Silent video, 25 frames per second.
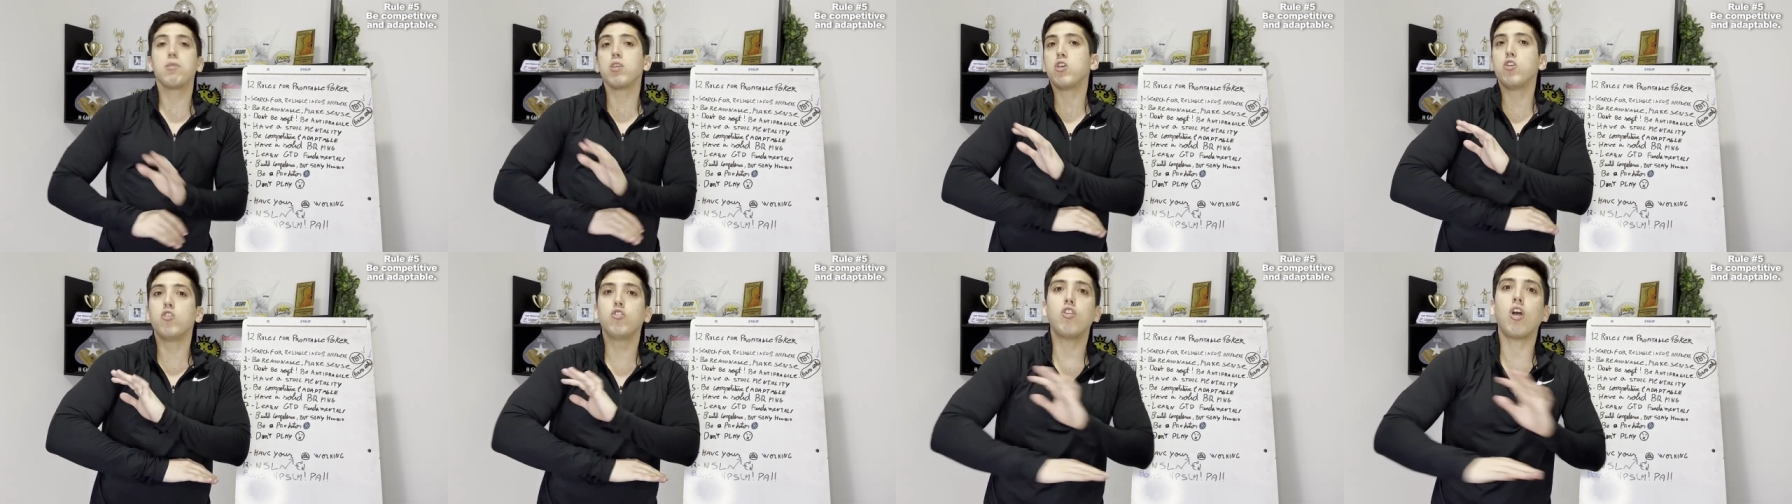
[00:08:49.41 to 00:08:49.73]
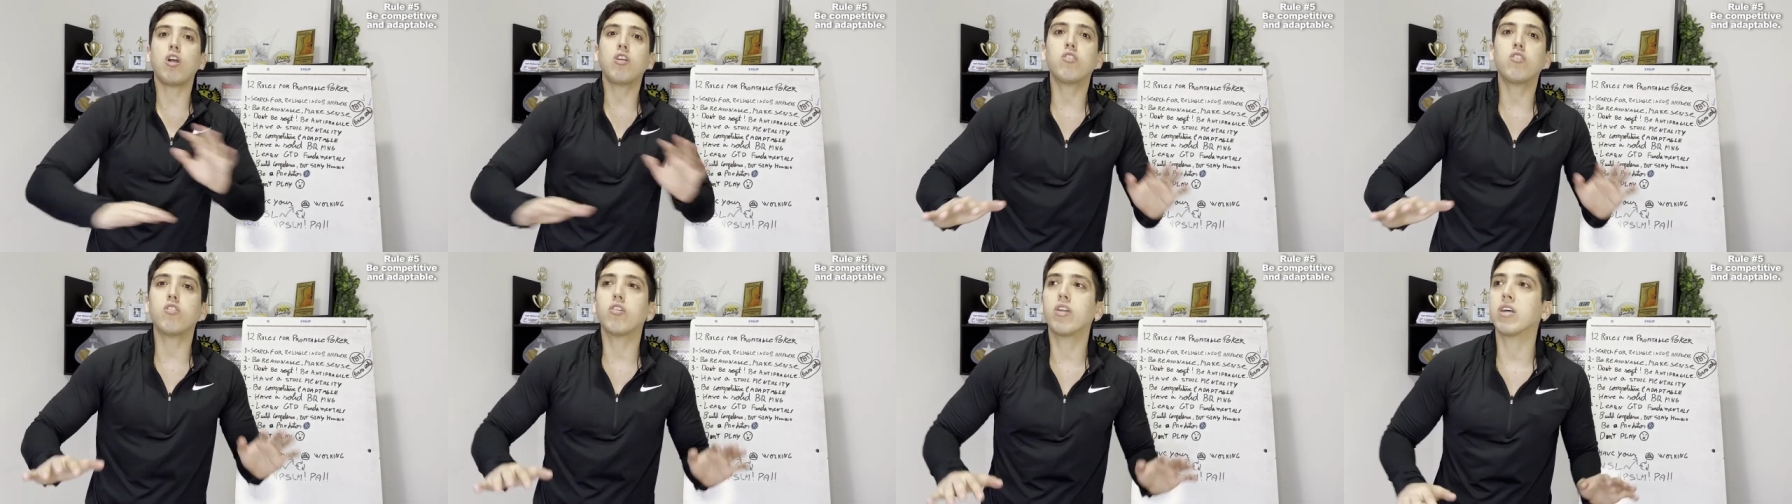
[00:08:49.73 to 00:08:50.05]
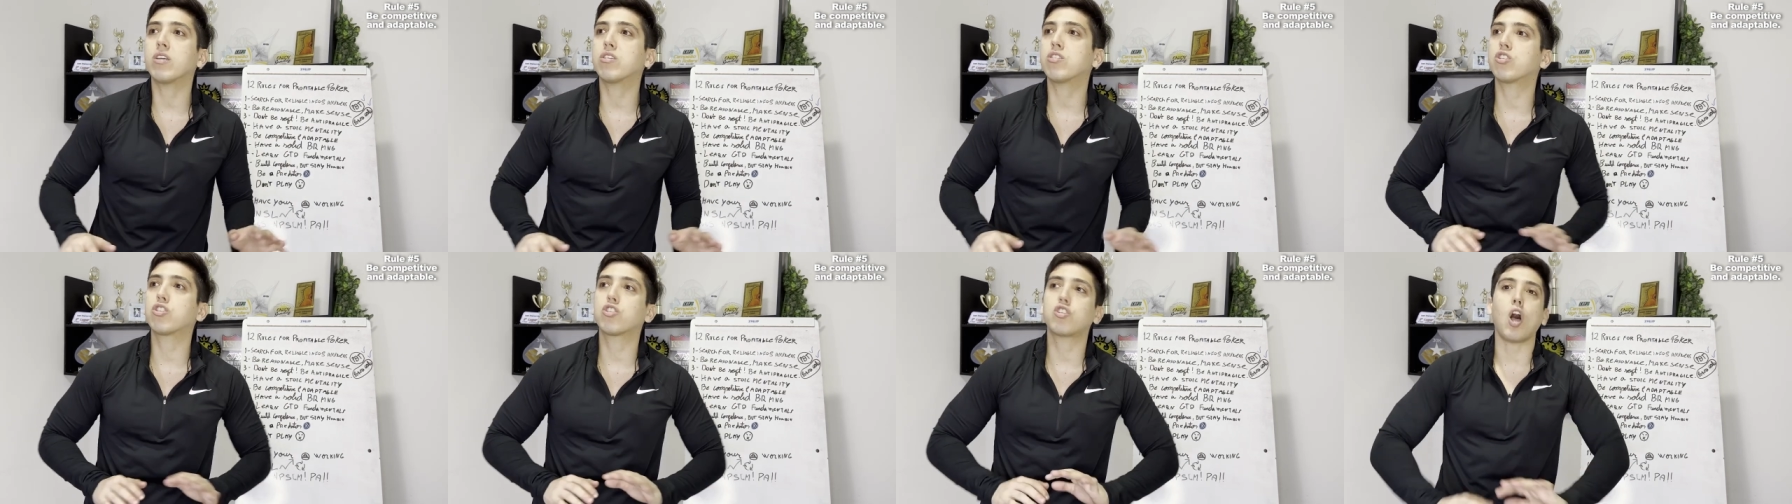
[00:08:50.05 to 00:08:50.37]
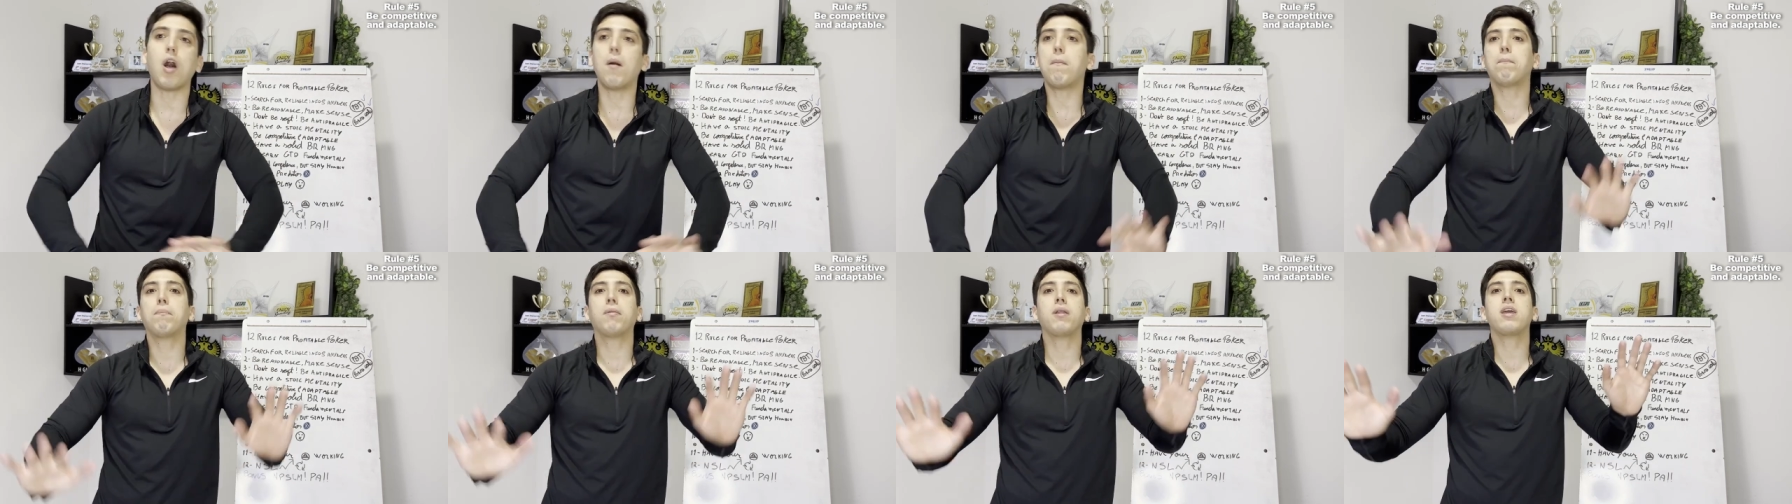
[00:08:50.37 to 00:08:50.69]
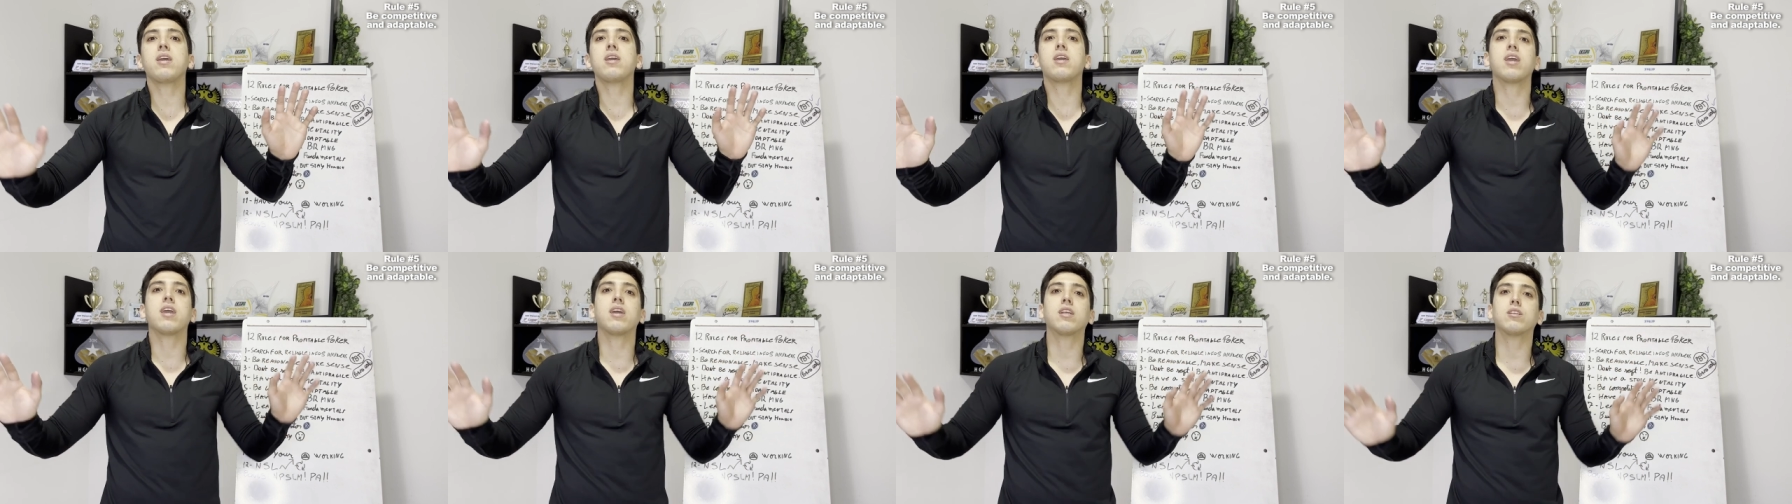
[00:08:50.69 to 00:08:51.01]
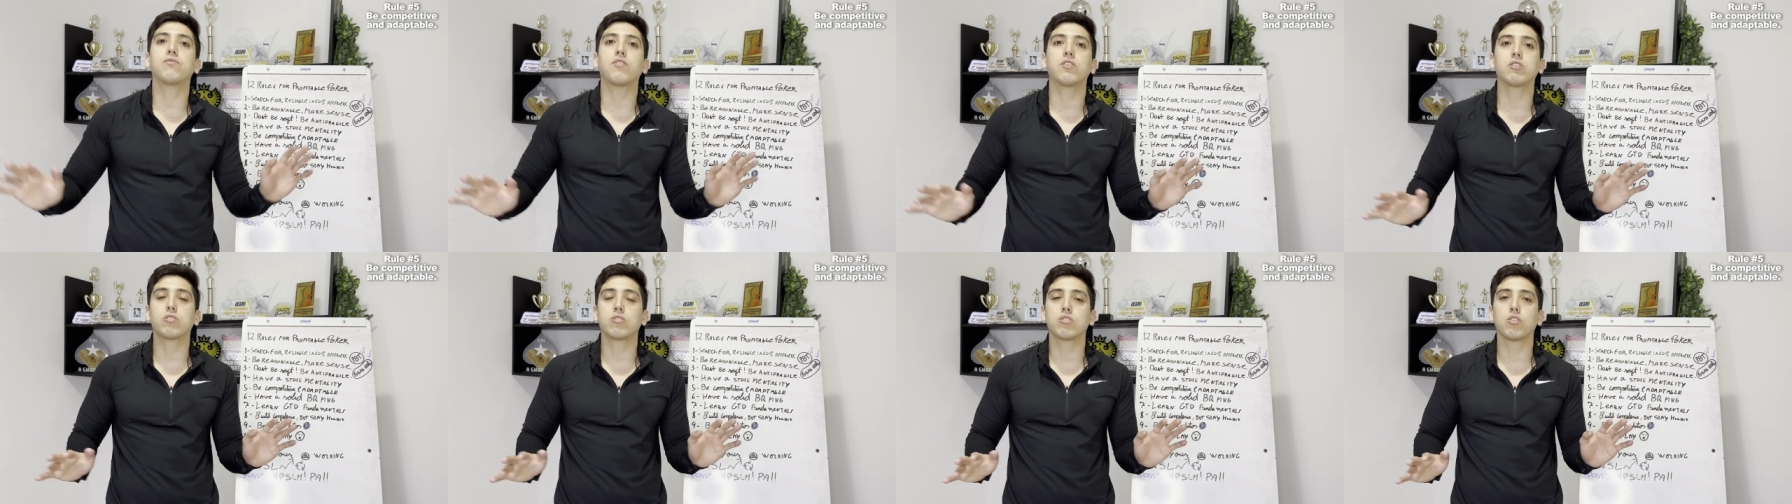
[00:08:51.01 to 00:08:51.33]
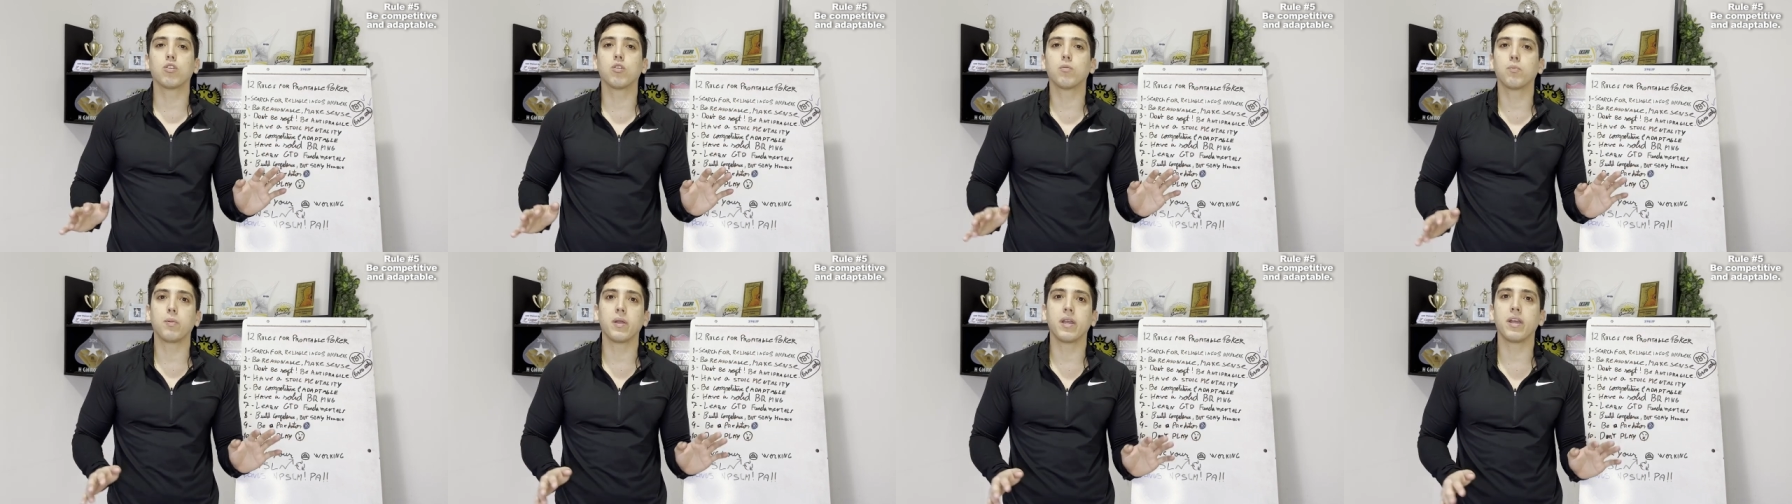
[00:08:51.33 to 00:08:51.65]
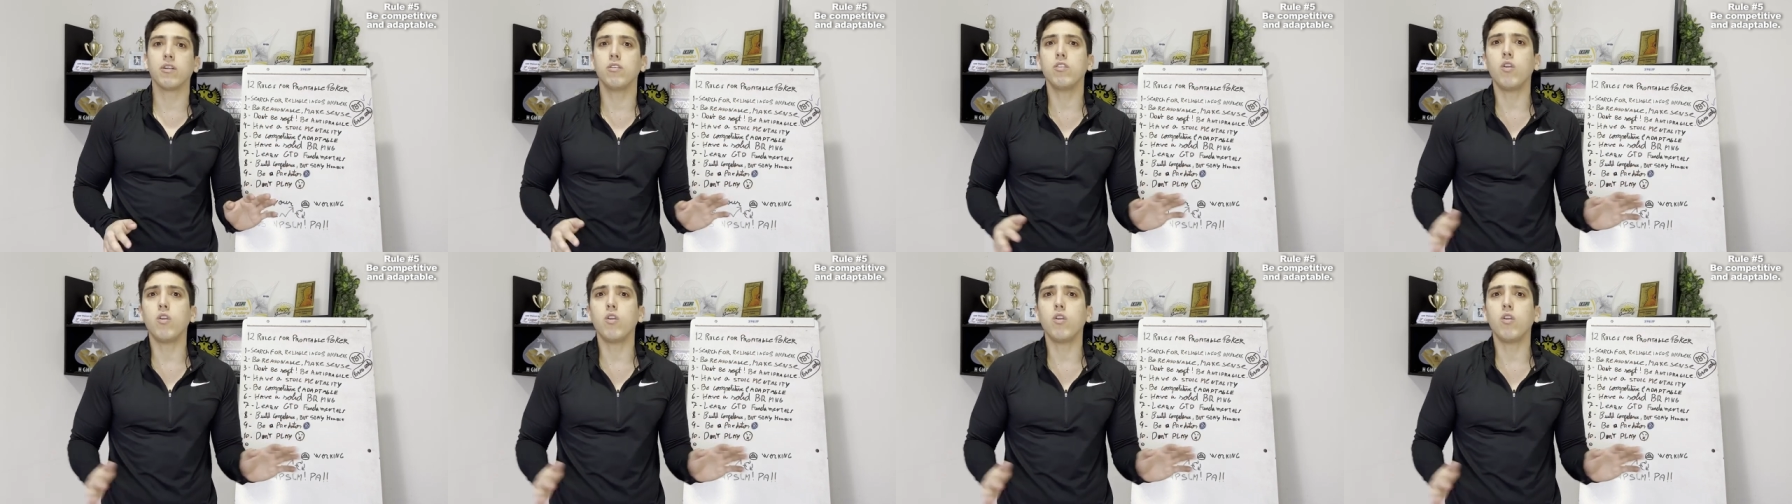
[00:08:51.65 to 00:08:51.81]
You're not gonna stop playing hands versus the good player.